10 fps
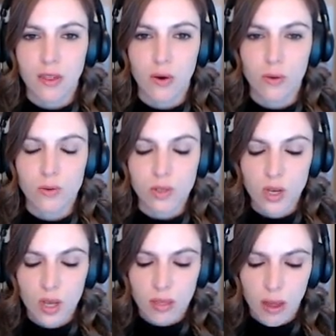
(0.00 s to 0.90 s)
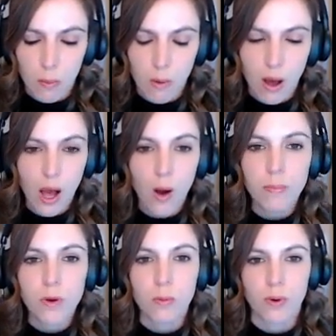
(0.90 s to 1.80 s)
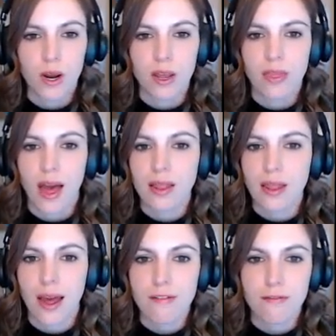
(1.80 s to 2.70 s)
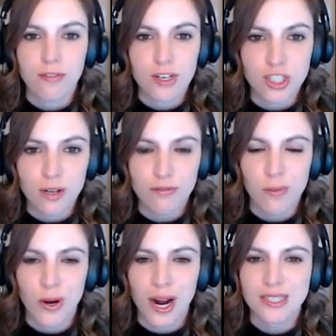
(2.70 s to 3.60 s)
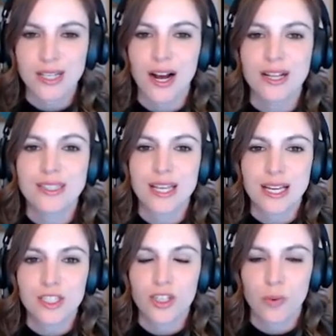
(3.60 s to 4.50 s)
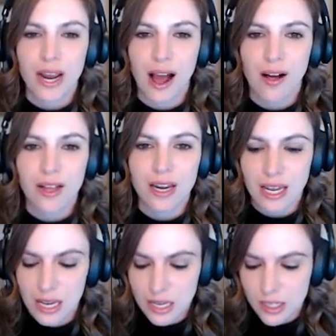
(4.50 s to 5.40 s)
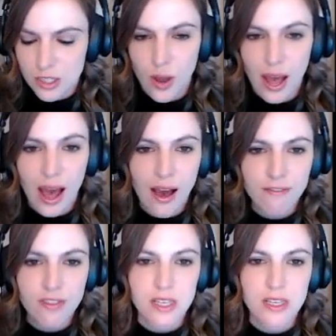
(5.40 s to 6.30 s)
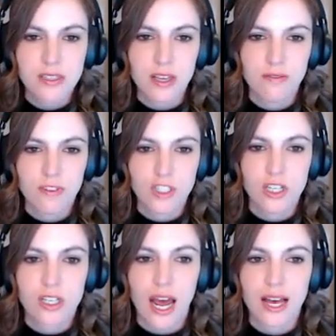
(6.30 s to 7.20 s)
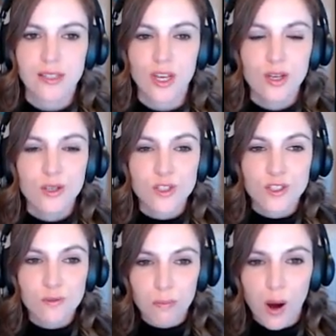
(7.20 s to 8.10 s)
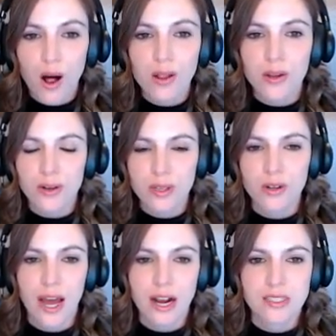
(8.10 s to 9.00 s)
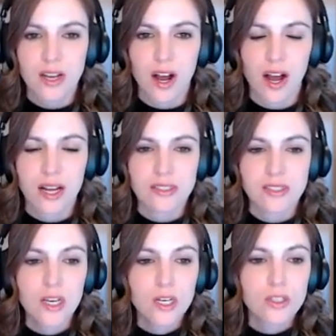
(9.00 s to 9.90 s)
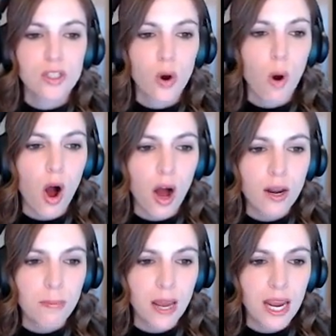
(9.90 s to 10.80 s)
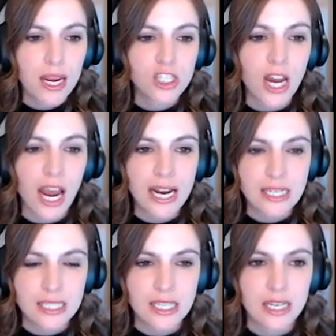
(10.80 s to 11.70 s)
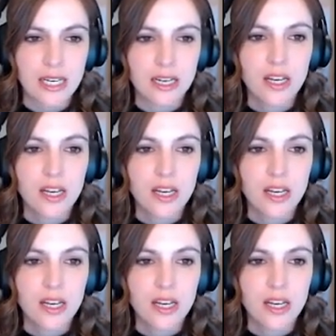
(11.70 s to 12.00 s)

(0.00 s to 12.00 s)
those that will help you bring that life vision from your hexagons into reality. So I have these envisioned as smaller little hexagons. So on page 18,